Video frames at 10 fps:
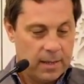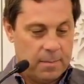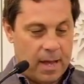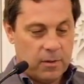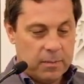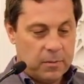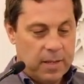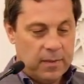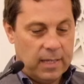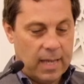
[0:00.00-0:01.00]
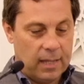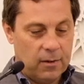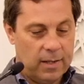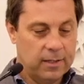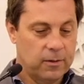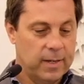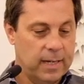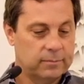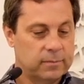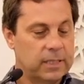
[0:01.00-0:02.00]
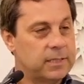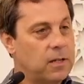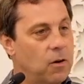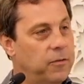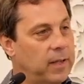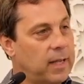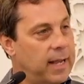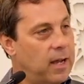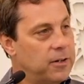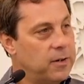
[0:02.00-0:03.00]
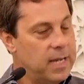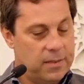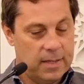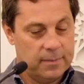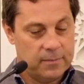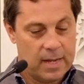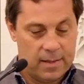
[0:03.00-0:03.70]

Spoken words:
The boundary between the yellow and the green is ophiolite underneath it,